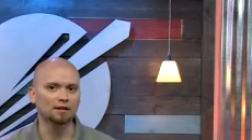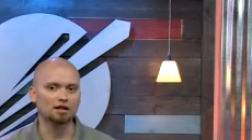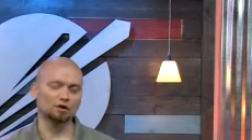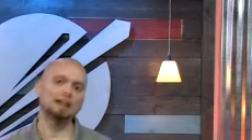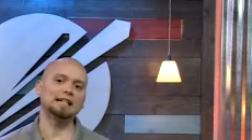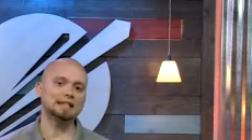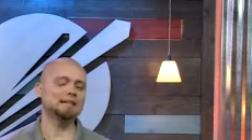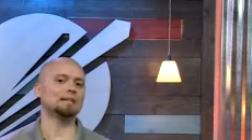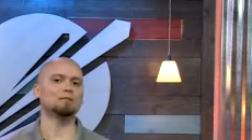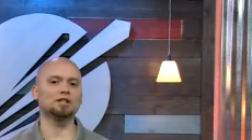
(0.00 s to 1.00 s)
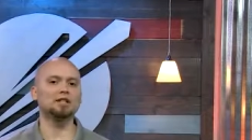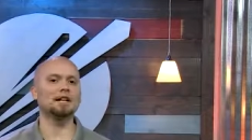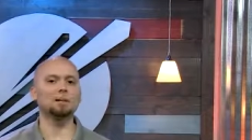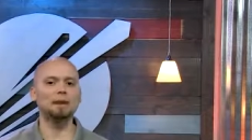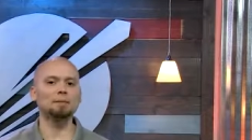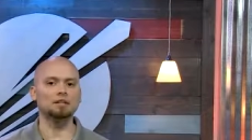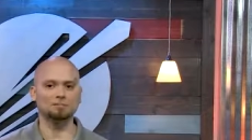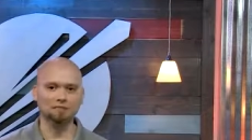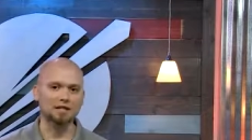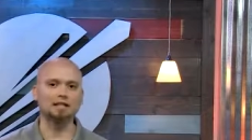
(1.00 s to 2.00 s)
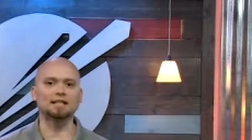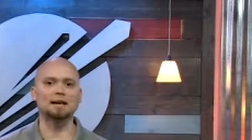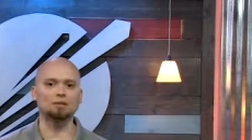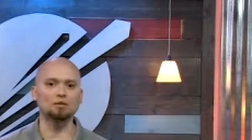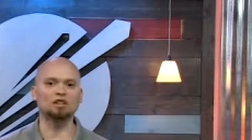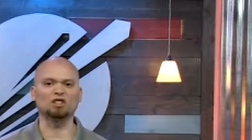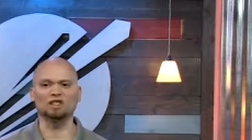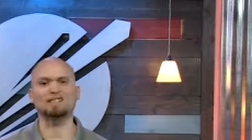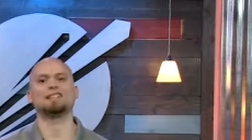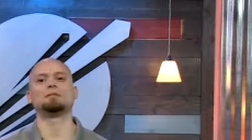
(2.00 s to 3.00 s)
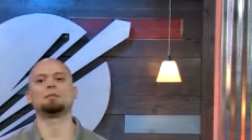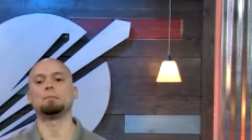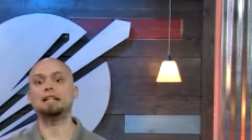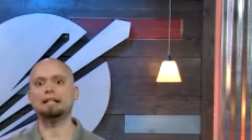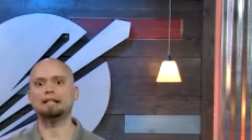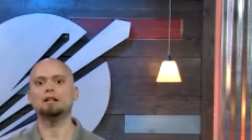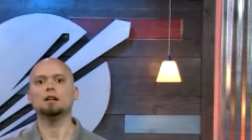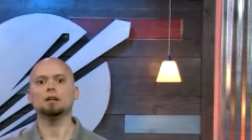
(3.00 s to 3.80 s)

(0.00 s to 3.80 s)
So I need that 10% down payment to get to that point, or else it's going to be me